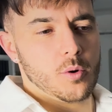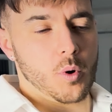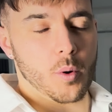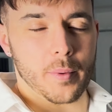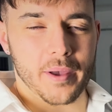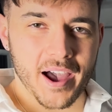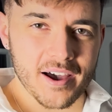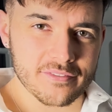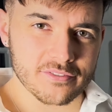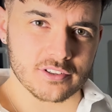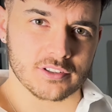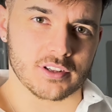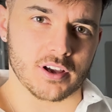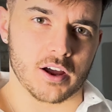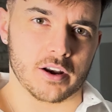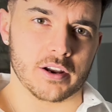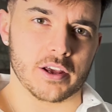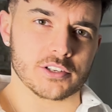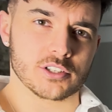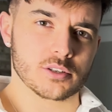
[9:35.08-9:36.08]
What we haven't
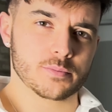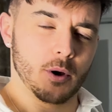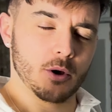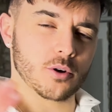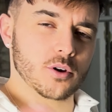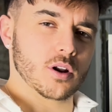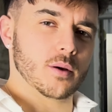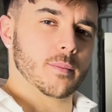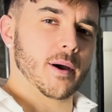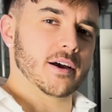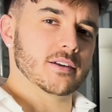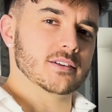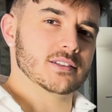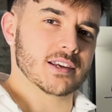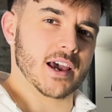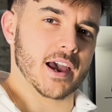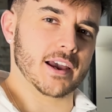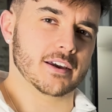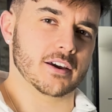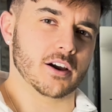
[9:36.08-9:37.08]
done is spoken about
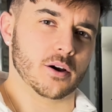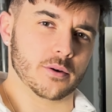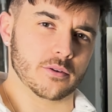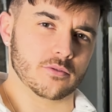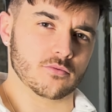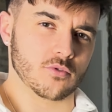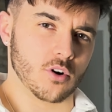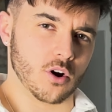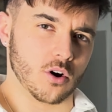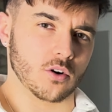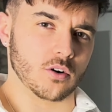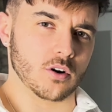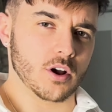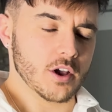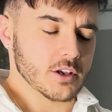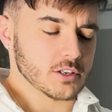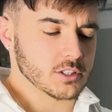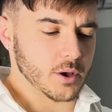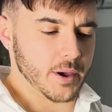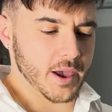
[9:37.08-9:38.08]
debt going wrong.
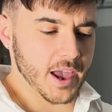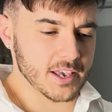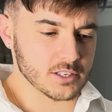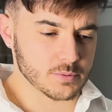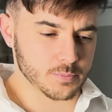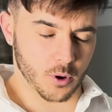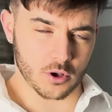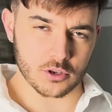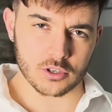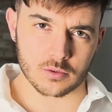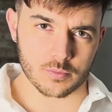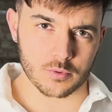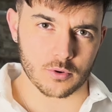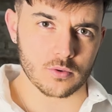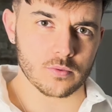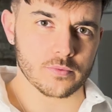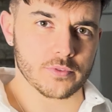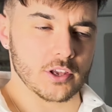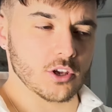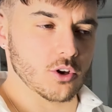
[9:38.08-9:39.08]
So it is
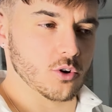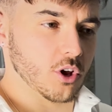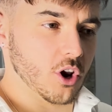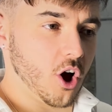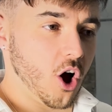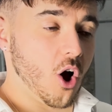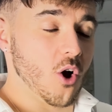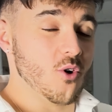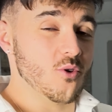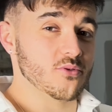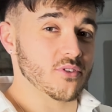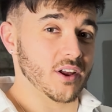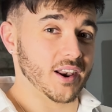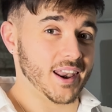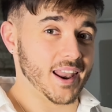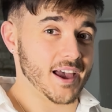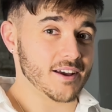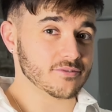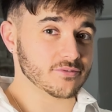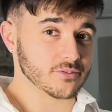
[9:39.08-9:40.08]
possible that you can
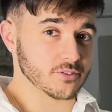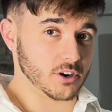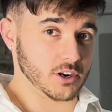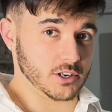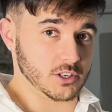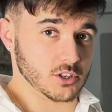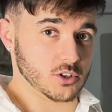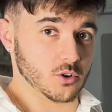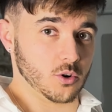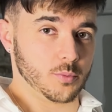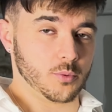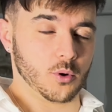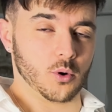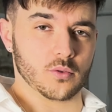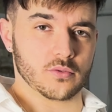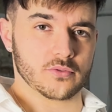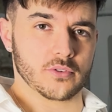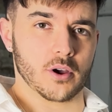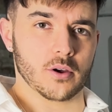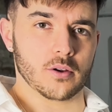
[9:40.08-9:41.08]
over-leverage your
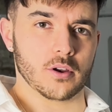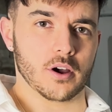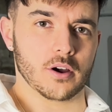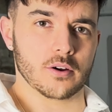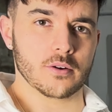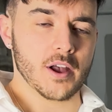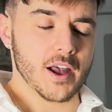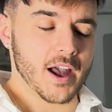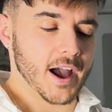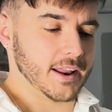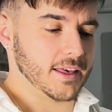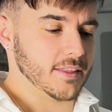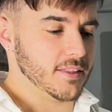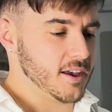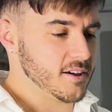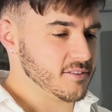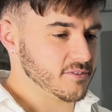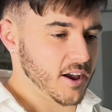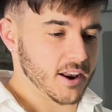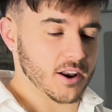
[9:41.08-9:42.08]
portfolio, and in the
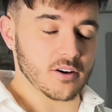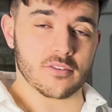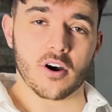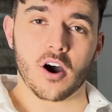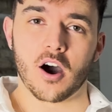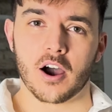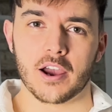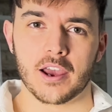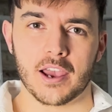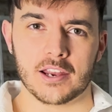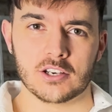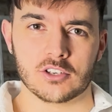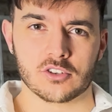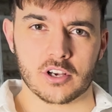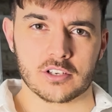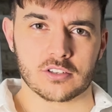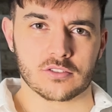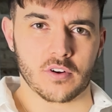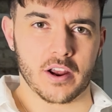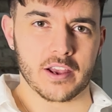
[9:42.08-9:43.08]
event of higher
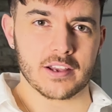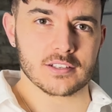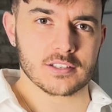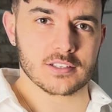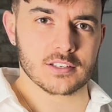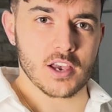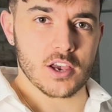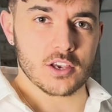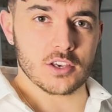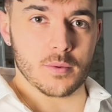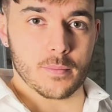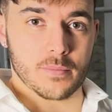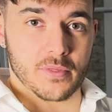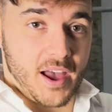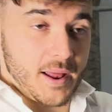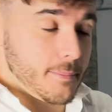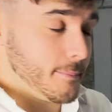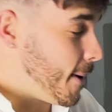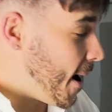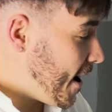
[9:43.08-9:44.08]
interest rates, you
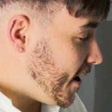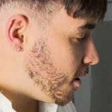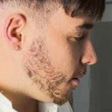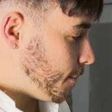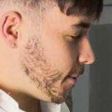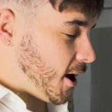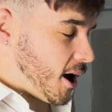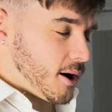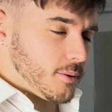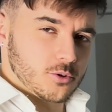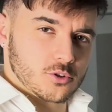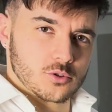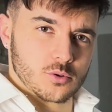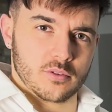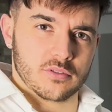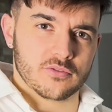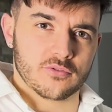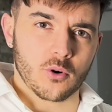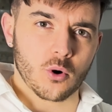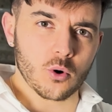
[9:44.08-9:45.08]
then may not be able to
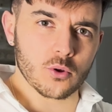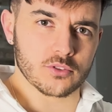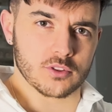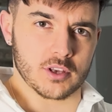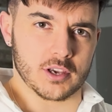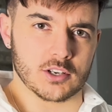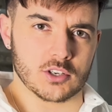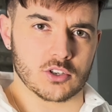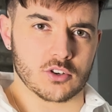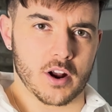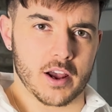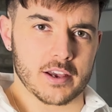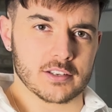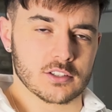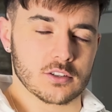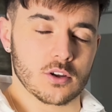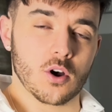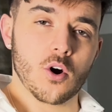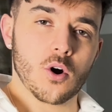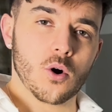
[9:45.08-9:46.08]
afford the
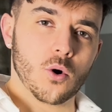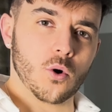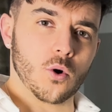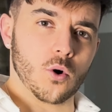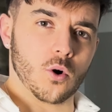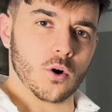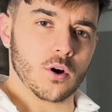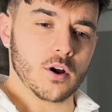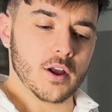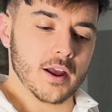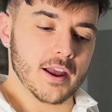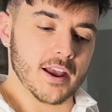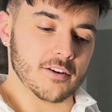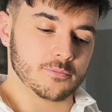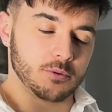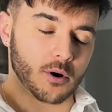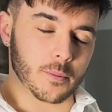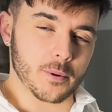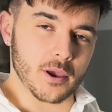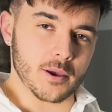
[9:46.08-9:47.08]
interest, or if
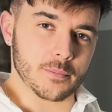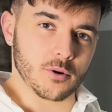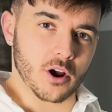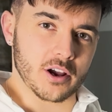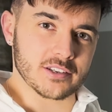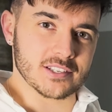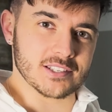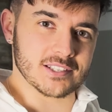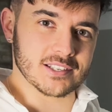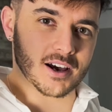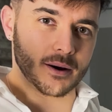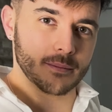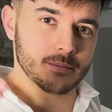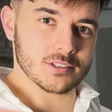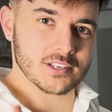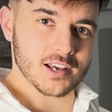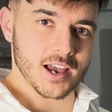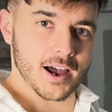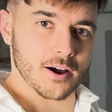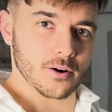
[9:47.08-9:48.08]
property prices come
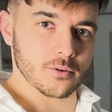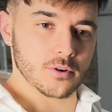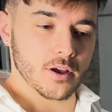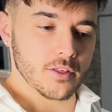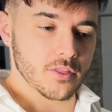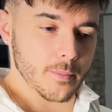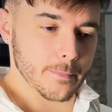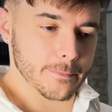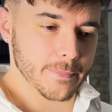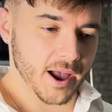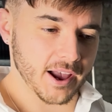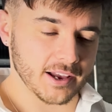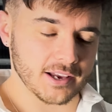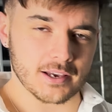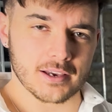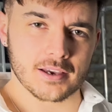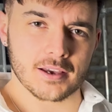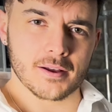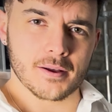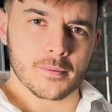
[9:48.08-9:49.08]
down, the
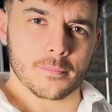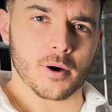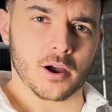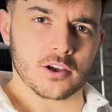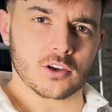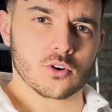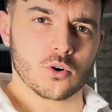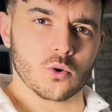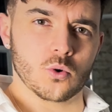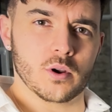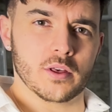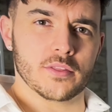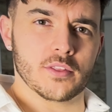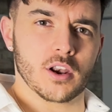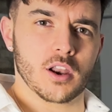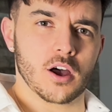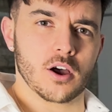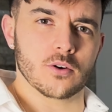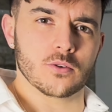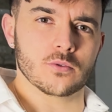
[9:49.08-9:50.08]
bank might call in the
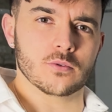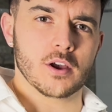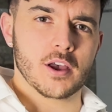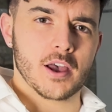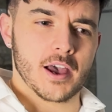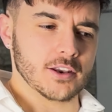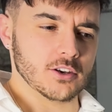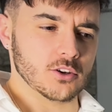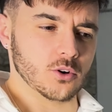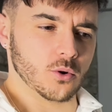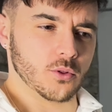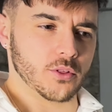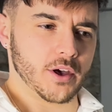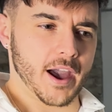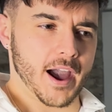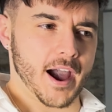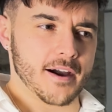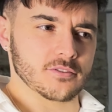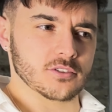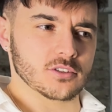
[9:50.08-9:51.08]
loan and you're
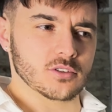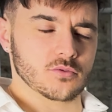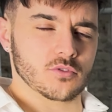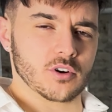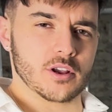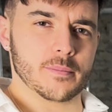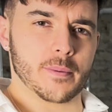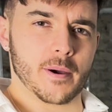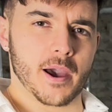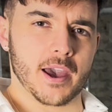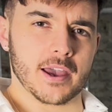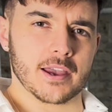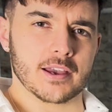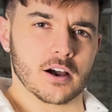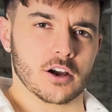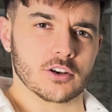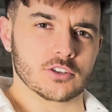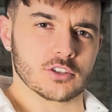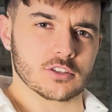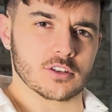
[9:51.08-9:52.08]
there having to repay
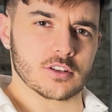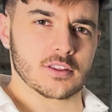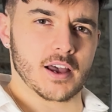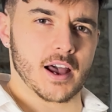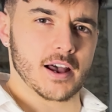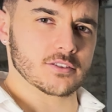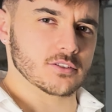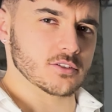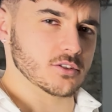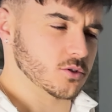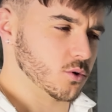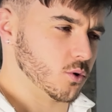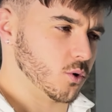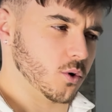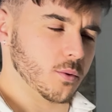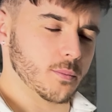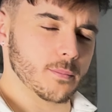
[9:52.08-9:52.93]
hundreds of thousands or